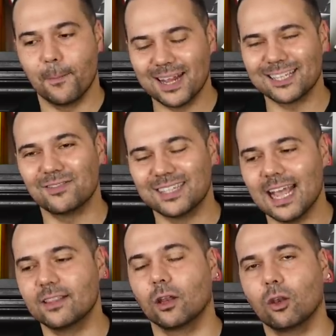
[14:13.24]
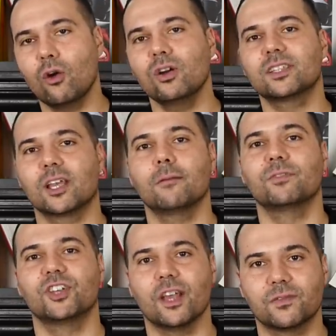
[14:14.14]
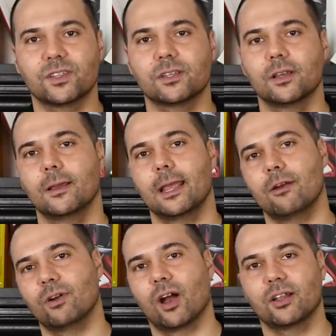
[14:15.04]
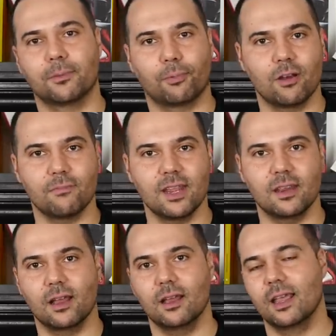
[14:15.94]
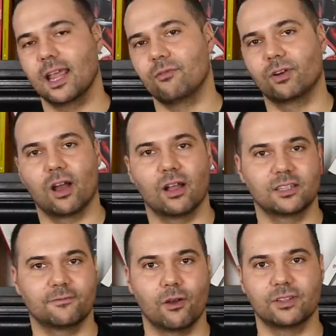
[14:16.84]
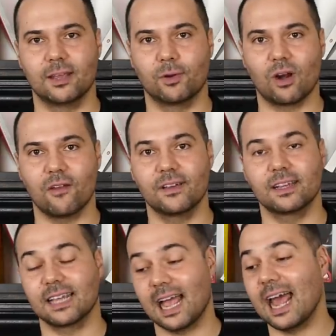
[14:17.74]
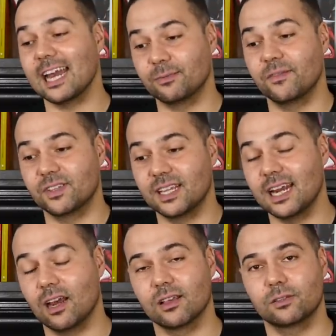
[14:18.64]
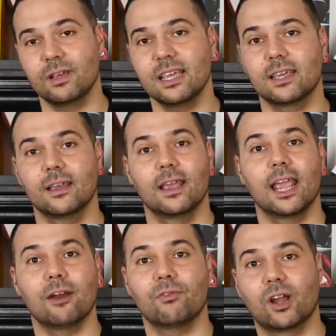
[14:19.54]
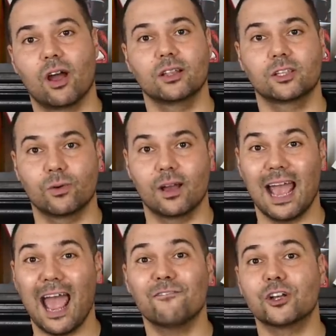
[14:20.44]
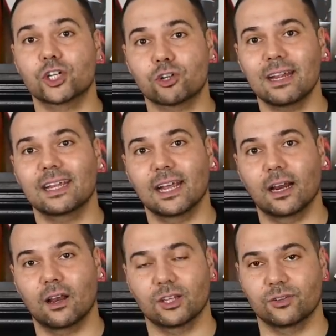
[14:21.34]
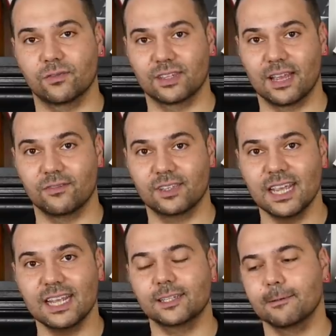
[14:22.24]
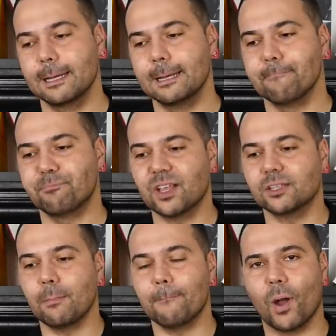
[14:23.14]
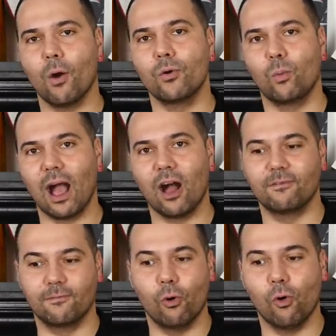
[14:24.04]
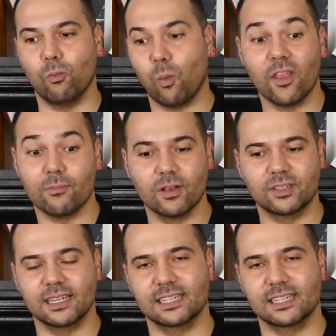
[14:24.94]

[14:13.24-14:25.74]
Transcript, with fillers: But as I've said, the longer term shifts in regard to print media, in regards to voter demographics, and as we've seen last week, in regard to our ever shrinking cluster of safe seats, doesn't bode well for one of the most